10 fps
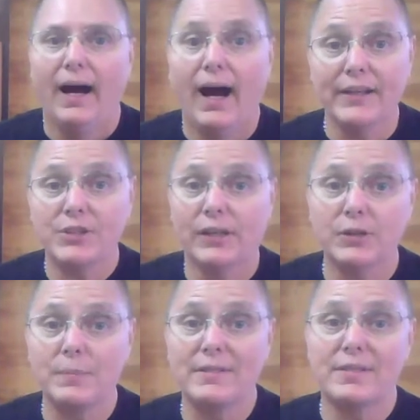I
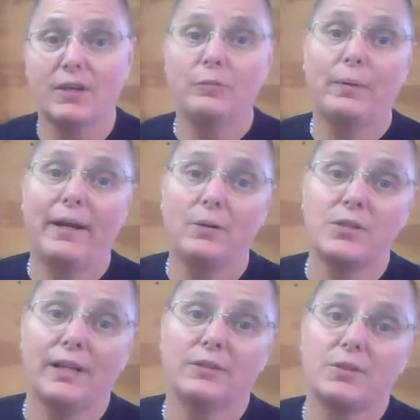challenge myself, but I don't
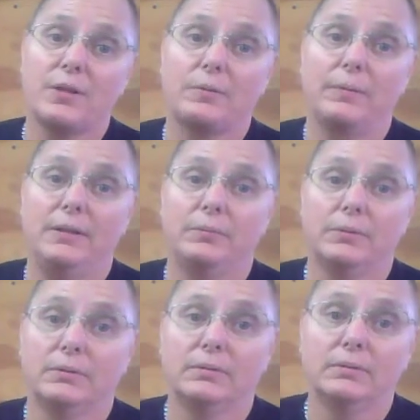challenge other
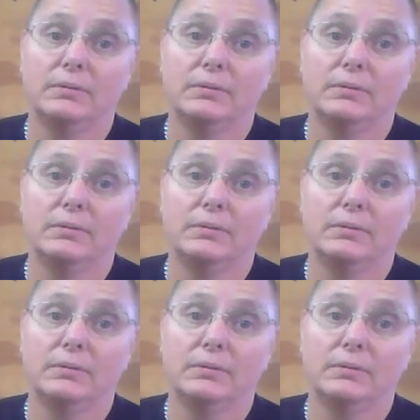people.